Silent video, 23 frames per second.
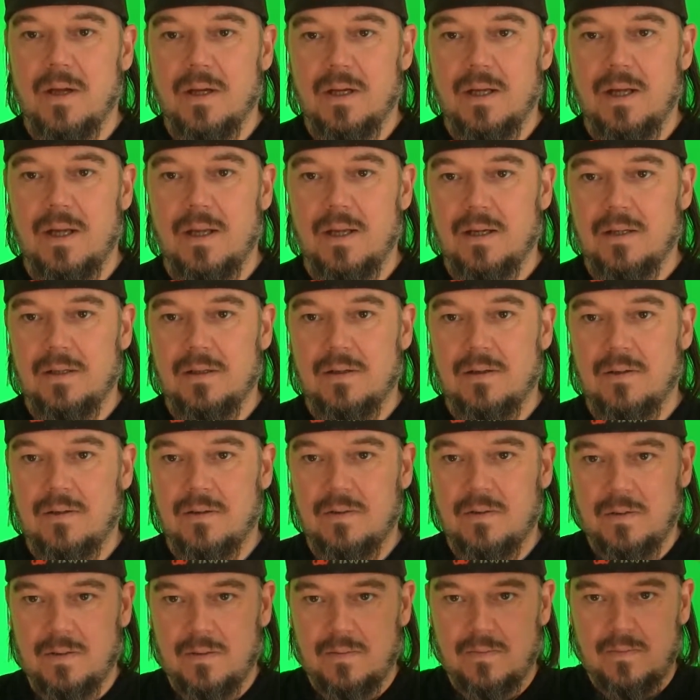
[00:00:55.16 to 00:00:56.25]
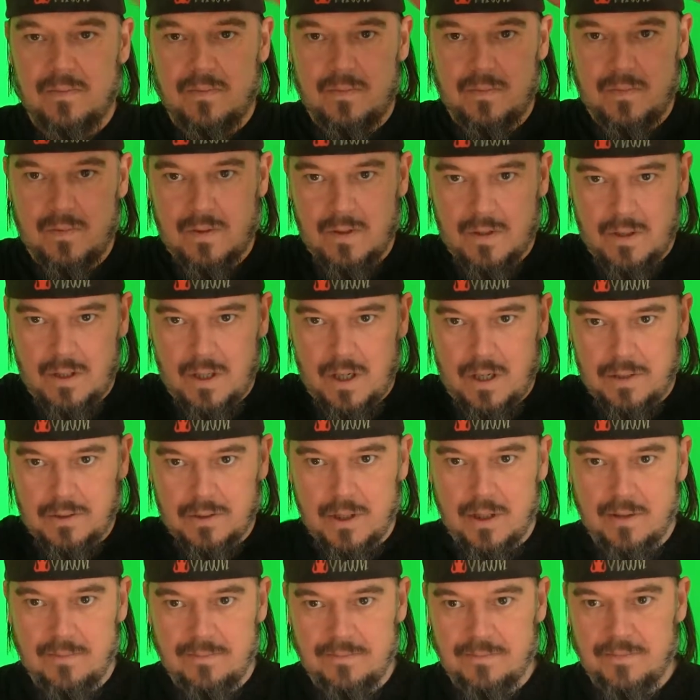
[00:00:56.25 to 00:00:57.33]
getting cut
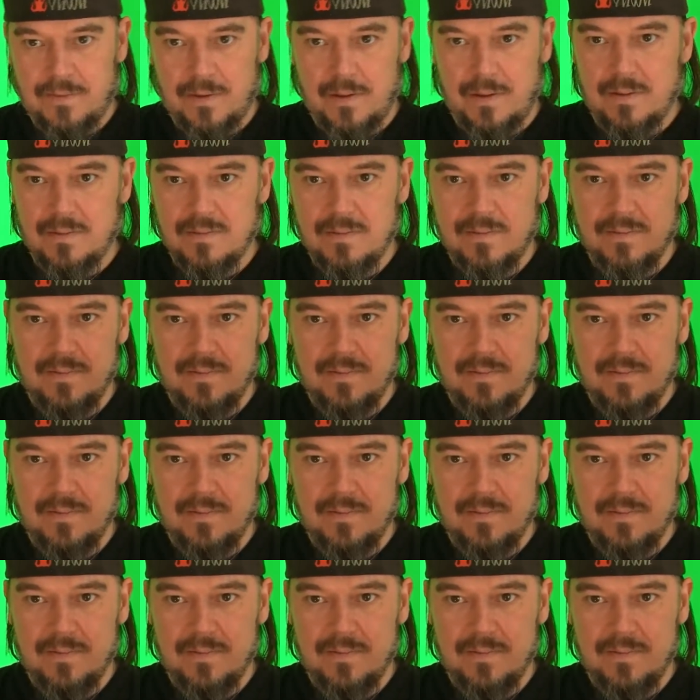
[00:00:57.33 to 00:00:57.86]
off, you know.